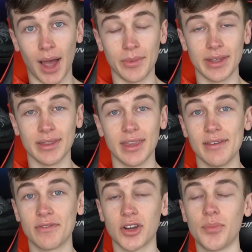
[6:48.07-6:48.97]
I mean,
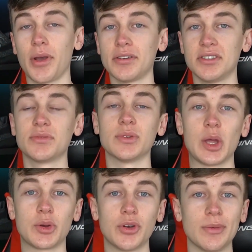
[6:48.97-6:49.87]
they've run comparisons with
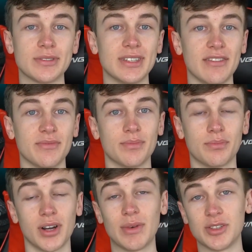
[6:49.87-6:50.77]
other groups and they've
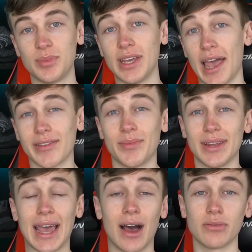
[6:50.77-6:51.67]
pretty much beat
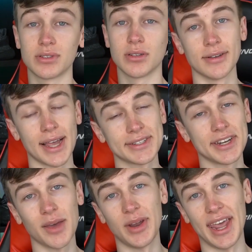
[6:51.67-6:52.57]
everybody out. So that's
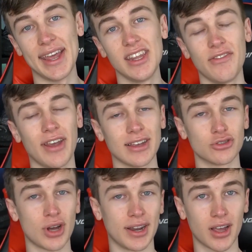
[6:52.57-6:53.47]
gonna come in handy if you
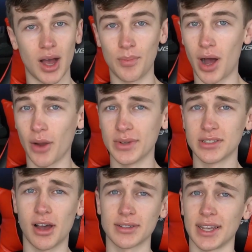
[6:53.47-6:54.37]
guys are trying to cop bot
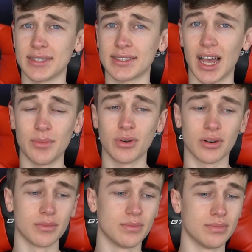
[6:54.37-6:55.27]
restocks like
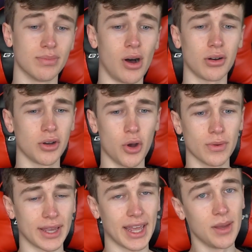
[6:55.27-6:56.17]
Cyber, Balco,
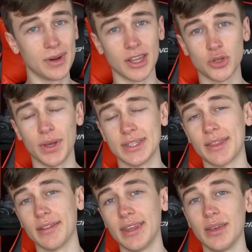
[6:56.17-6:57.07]
and like anybody that tweets
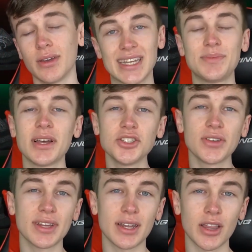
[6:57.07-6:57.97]
out the link. It's because you
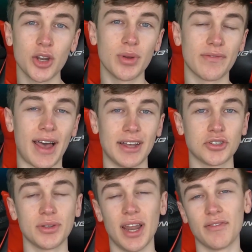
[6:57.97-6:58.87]
can get it a little bit
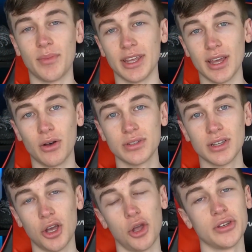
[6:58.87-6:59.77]
faster than everybody else.